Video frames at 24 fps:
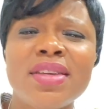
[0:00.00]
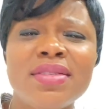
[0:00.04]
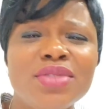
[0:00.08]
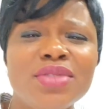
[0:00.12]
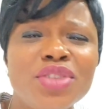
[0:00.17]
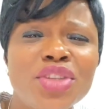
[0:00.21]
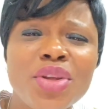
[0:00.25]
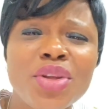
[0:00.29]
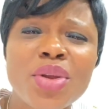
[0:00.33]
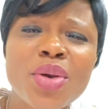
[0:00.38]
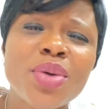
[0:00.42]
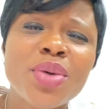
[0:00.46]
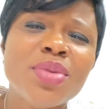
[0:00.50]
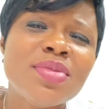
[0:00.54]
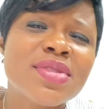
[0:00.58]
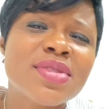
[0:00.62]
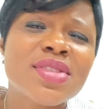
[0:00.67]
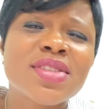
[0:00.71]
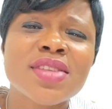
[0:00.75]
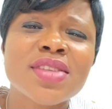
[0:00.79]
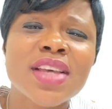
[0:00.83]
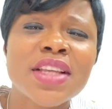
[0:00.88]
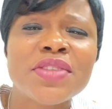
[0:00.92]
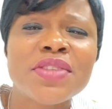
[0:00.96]
You know,
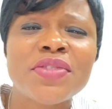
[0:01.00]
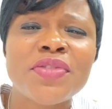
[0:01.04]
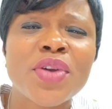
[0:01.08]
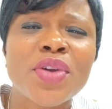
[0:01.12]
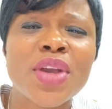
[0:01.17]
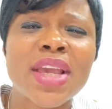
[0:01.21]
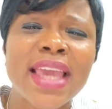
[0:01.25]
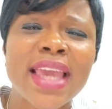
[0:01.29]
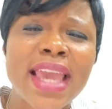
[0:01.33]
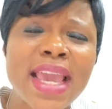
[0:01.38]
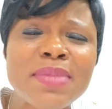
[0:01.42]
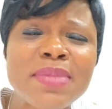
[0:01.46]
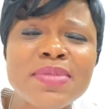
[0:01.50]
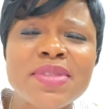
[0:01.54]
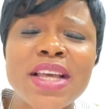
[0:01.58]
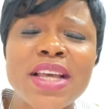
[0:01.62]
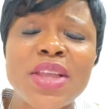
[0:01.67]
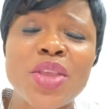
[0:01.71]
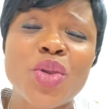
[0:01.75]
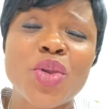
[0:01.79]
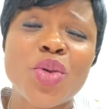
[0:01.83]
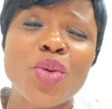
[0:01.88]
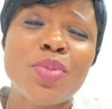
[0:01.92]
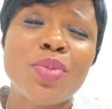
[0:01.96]
search for games
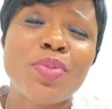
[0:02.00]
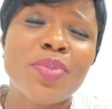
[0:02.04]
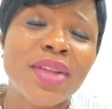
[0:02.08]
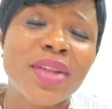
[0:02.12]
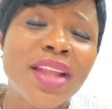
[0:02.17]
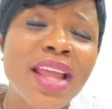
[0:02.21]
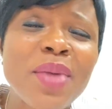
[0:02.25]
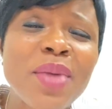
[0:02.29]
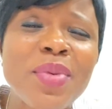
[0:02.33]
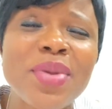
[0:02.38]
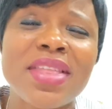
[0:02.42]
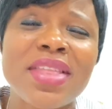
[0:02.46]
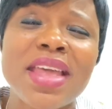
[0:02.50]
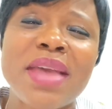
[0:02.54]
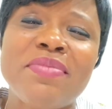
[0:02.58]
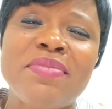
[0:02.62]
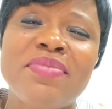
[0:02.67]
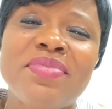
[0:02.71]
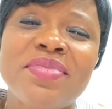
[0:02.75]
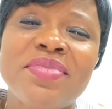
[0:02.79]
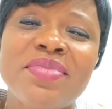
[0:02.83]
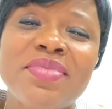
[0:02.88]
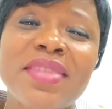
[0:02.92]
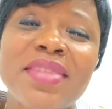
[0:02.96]
that you could play with them
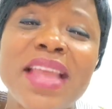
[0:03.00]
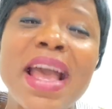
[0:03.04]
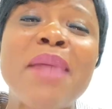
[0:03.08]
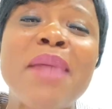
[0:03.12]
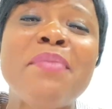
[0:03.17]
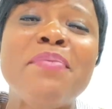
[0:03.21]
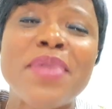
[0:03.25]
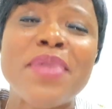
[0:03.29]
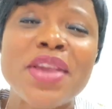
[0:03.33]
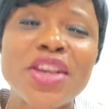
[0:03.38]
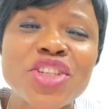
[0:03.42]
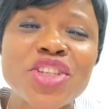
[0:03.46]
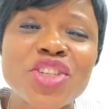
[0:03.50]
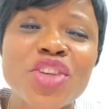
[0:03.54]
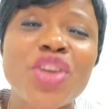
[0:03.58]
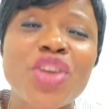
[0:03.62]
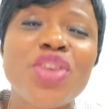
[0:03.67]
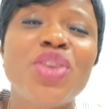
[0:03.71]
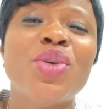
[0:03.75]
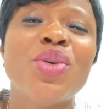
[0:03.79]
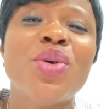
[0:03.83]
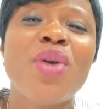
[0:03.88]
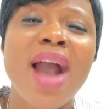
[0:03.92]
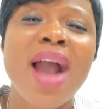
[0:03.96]
and make sure
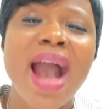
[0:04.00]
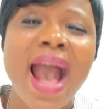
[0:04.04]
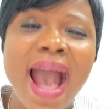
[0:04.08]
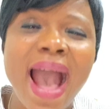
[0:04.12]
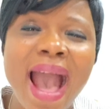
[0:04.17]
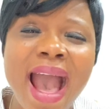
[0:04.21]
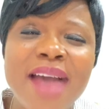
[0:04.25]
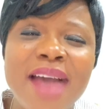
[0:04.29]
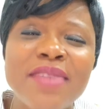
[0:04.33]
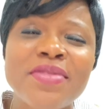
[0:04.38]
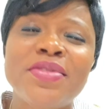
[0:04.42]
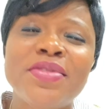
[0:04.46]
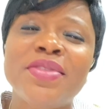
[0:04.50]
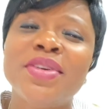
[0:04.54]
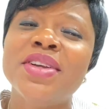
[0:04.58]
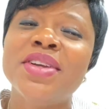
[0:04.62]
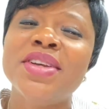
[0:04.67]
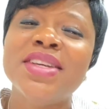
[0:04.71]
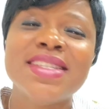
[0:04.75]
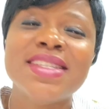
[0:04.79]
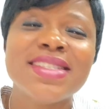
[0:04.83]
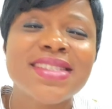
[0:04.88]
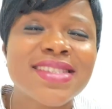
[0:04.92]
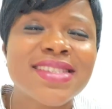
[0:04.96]
you have
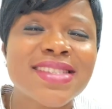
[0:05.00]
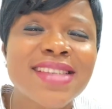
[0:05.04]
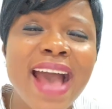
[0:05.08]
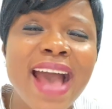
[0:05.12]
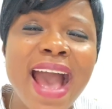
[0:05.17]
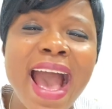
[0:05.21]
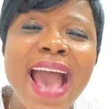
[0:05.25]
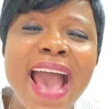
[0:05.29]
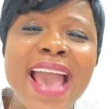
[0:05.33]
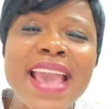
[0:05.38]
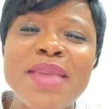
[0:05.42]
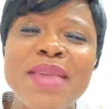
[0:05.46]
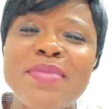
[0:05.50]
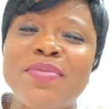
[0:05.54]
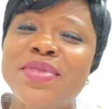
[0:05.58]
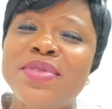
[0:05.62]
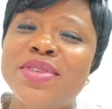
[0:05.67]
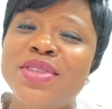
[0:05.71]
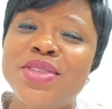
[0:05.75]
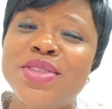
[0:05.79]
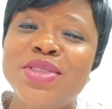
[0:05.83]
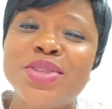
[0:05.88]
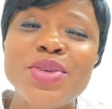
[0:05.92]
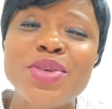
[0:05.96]
time
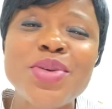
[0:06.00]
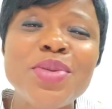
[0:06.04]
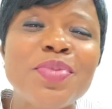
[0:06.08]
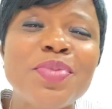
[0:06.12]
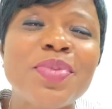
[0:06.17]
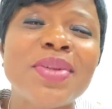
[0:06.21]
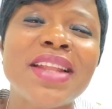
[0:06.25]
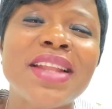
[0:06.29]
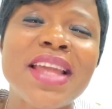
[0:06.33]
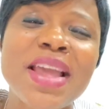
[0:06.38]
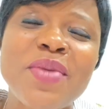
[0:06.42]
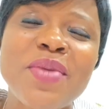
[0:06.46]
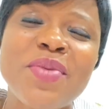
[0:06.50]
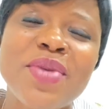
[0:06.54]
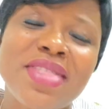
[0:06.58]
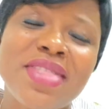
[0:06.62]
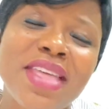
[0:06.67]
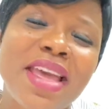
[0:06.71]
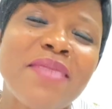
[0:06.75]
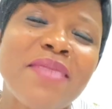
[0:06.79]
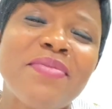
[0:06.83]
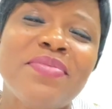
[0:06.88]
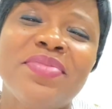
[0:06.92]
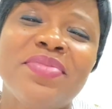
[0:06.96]
to play with
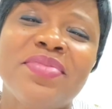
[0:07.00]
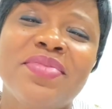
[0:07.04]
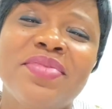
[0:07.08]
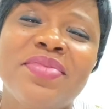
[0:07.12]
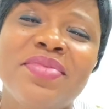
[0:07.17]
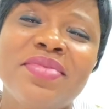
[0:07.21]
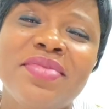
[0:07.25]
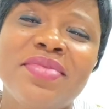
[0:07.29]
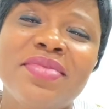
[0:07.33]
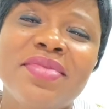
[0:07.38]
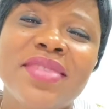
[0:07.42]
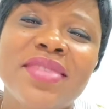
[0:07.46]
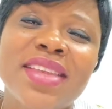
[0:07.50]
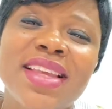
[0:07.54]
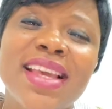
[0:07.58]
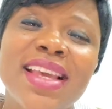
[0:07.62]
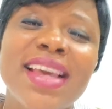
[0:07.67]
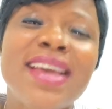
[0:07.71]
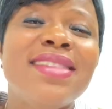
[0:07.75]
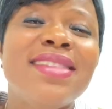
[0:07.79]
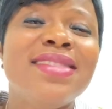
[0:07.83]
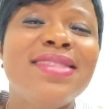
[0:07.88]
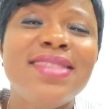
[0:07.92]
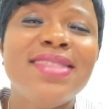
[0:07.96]
them.
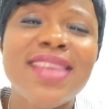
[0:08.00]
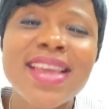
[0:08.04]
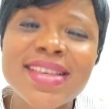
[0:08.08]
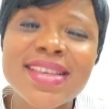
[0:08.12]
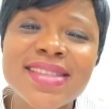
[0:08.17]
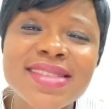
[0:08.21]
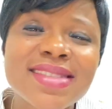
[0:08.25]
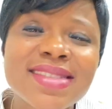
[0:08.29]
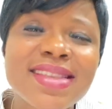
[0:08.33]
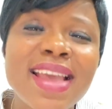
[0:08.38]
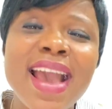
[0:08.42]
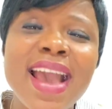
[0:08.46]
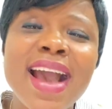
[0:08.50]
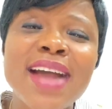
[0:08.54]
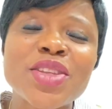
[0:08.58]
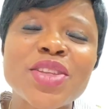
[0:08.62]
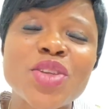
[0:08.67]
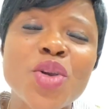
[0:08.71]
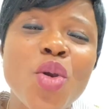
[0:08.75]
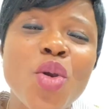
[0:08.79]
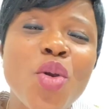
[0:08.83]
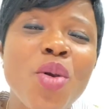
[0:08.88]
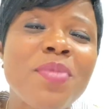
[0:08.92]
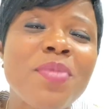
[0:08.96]
This stay at
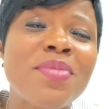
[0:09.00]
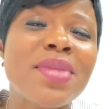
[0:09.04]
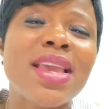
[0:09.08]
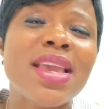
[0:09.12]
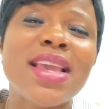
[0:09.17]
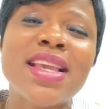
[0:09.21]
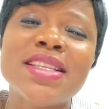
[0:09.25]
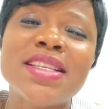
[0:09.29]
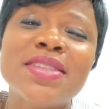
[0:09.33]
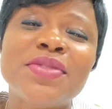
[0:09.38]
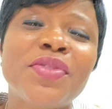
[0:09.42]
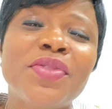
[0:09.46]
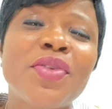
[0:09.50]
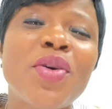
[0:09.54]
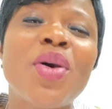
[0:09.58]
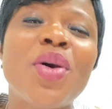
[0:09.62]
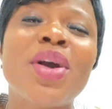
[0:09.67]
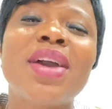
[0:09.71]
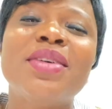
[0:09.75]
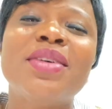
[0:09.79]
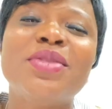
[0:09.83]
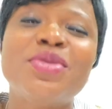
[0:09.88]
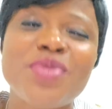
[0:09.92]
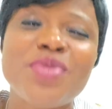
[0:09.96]
home is
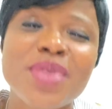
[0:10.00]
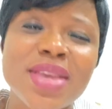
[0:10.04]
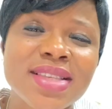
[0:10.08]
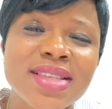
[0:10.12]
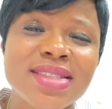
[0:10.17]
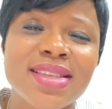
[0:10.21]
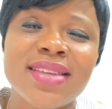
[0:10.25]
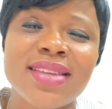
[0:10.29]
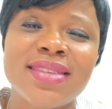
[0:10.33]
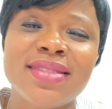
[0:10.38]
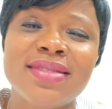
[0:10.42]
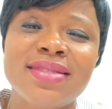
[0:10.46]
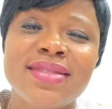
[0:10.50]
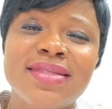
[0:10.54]
for a reason.